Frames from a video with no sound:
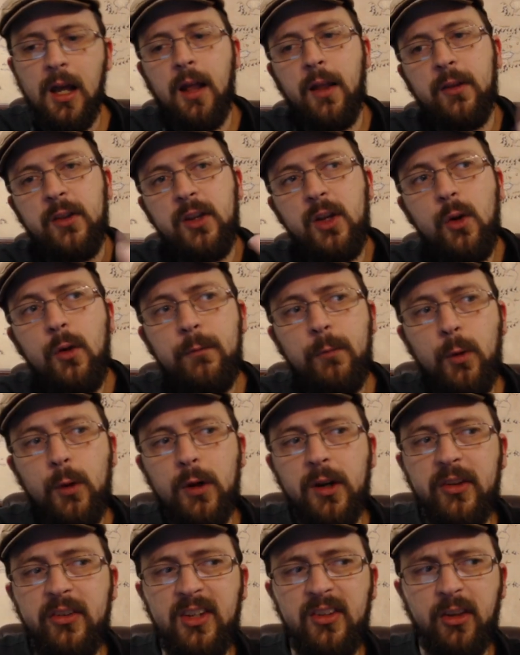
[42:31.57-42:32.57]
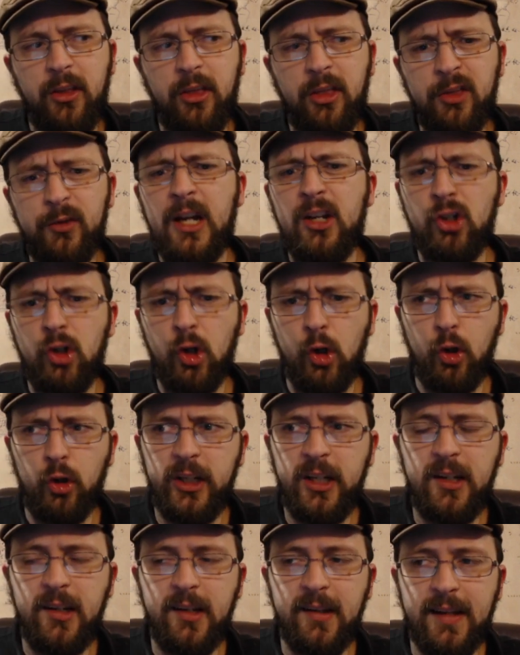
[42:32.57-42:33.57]
The Old Forest is a threshold
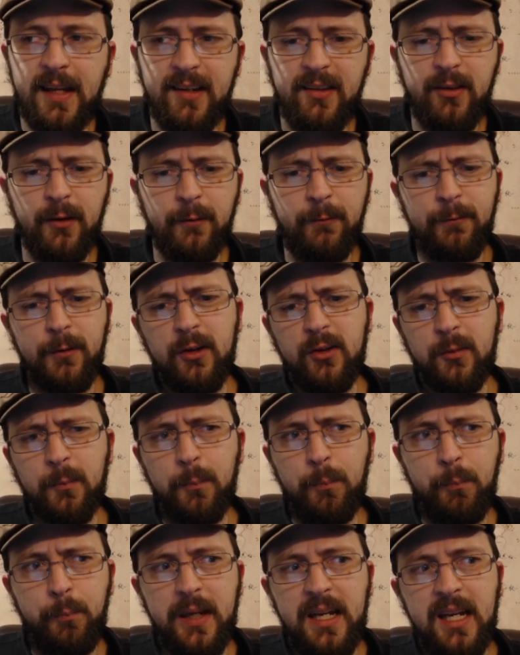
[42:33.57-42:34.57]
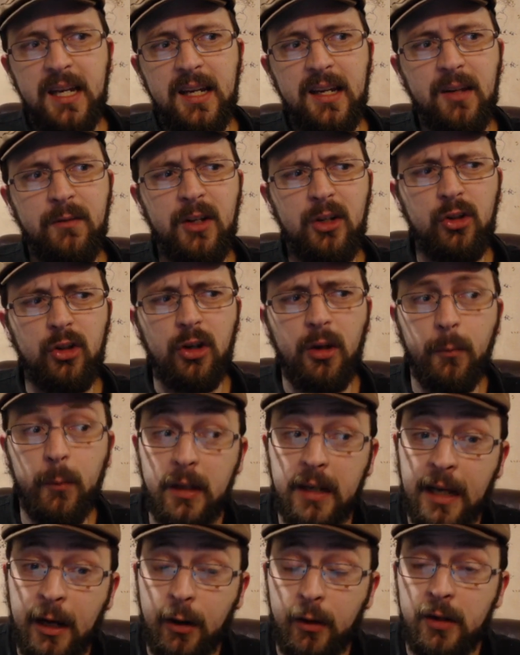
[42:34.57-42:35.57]
into that. It's the first big adventure.
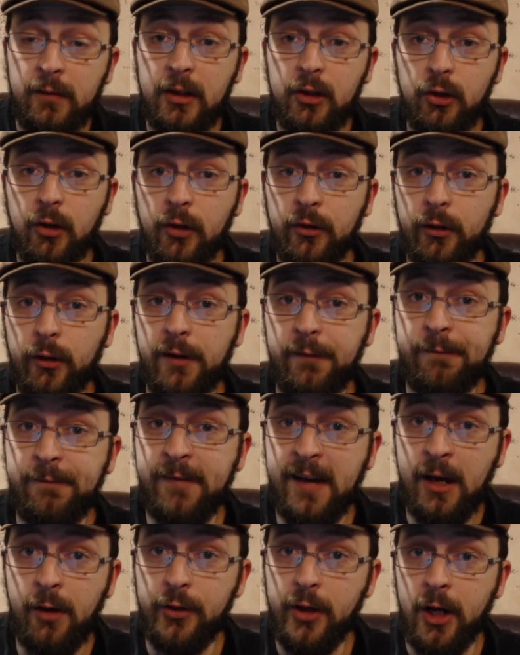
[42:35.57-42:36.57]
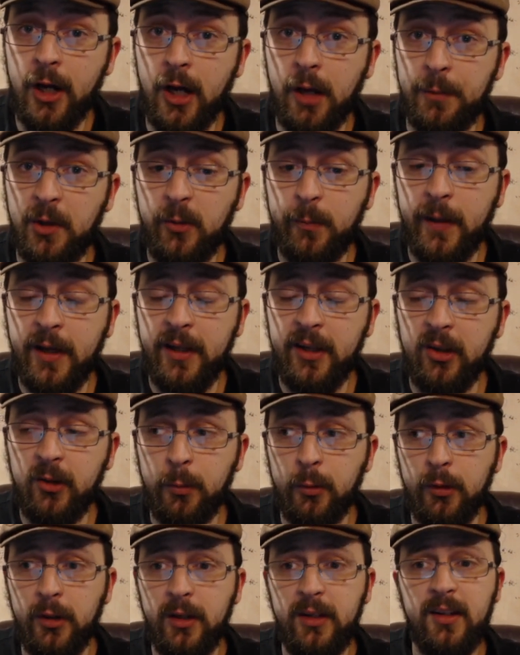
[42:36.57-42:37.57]
Now, adventure has already found the hobbits by this
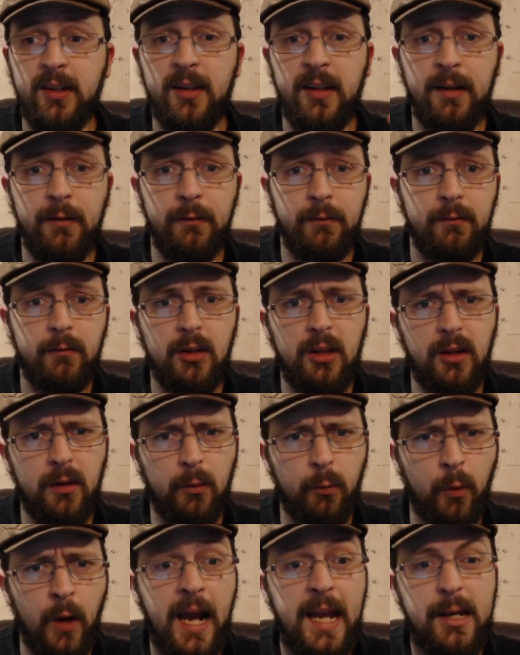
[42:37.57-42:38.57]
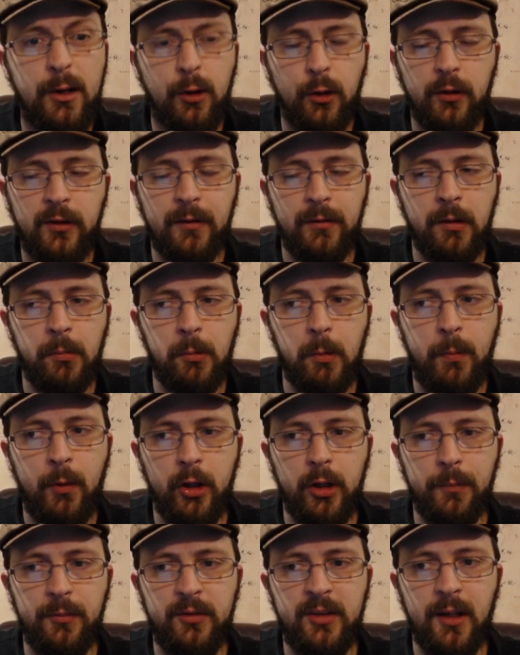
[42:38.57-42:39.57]
point, and that the riders have come
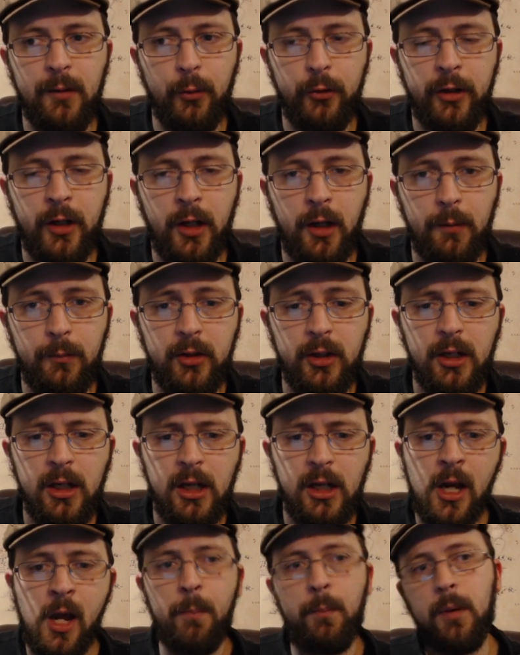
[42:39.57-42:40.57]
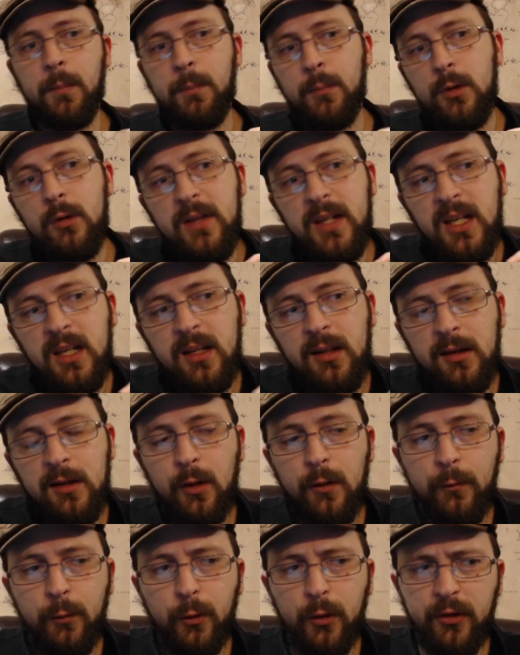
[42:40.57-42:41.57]
upon them several times. But moving into the
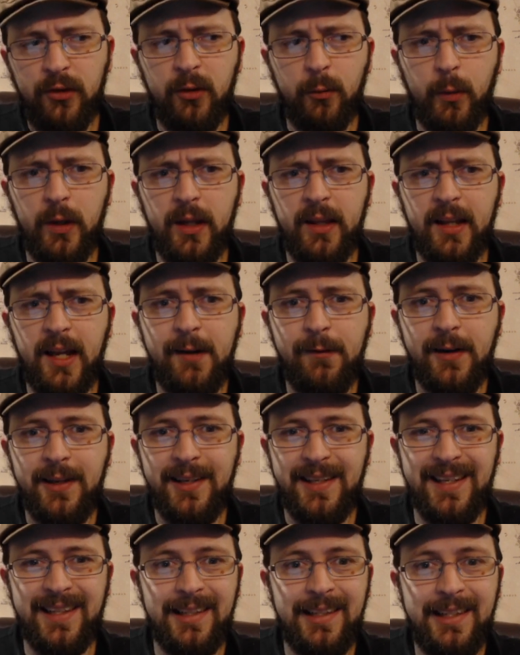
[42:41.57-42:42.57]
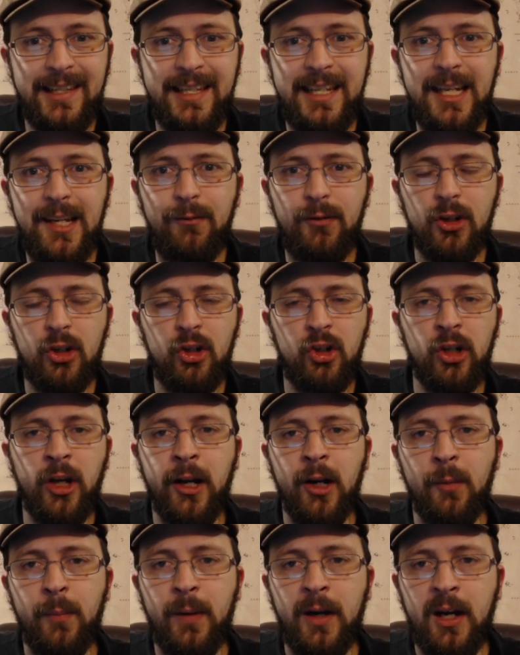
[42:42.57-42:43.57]
Old Forest is when they finally leave the
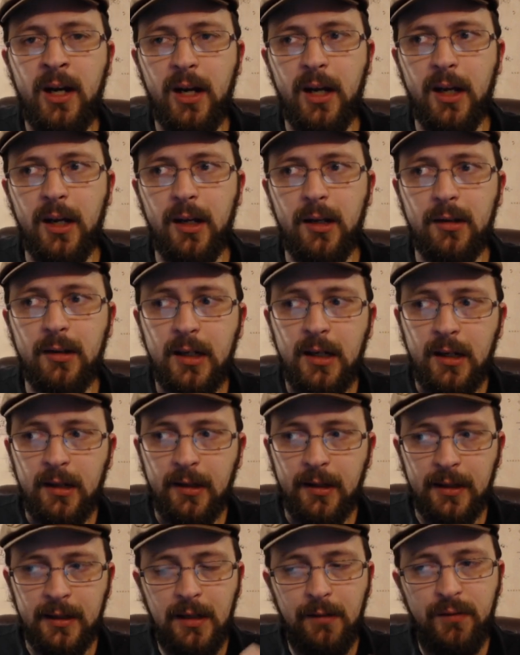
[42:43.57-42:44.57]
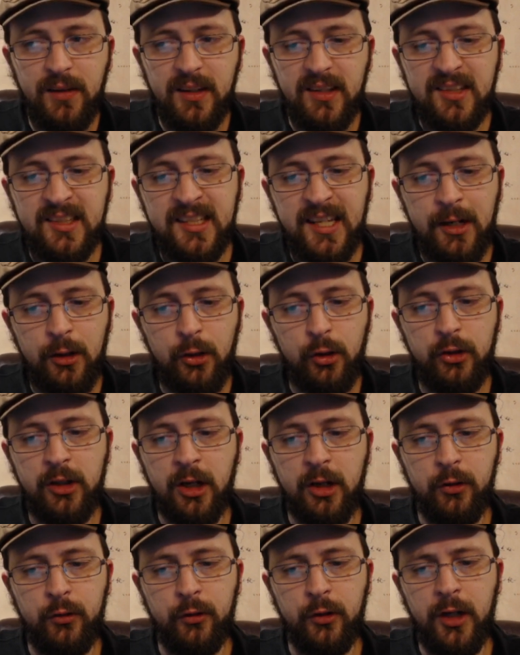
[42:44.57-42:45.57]
Shire behind. They leave the settled
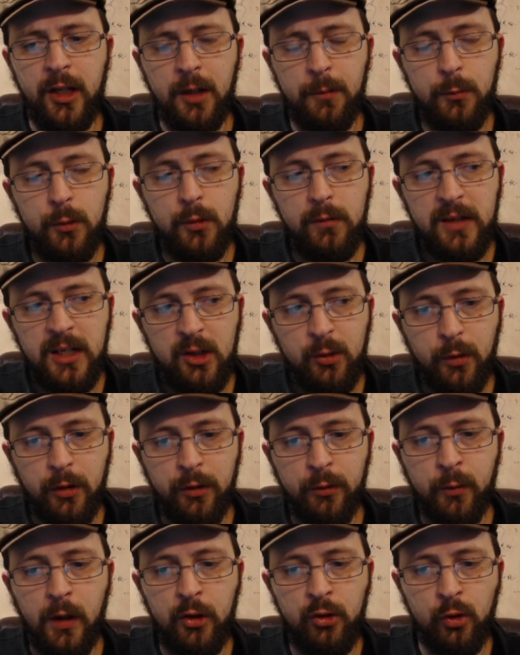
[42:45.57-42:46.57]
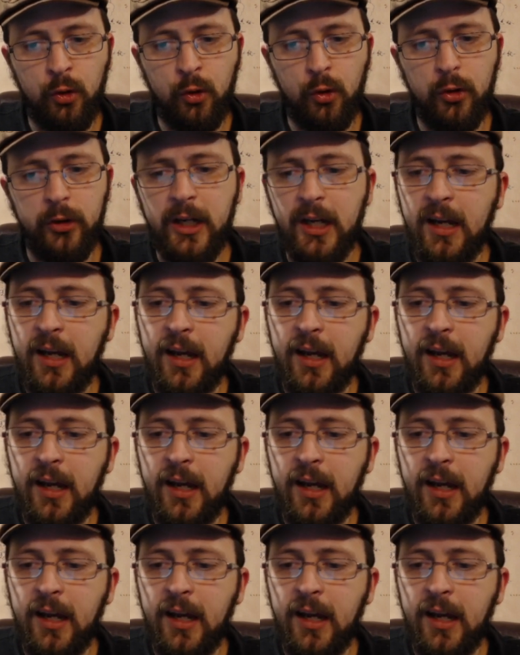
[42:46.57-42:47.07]
country, and they're moving into a threshold.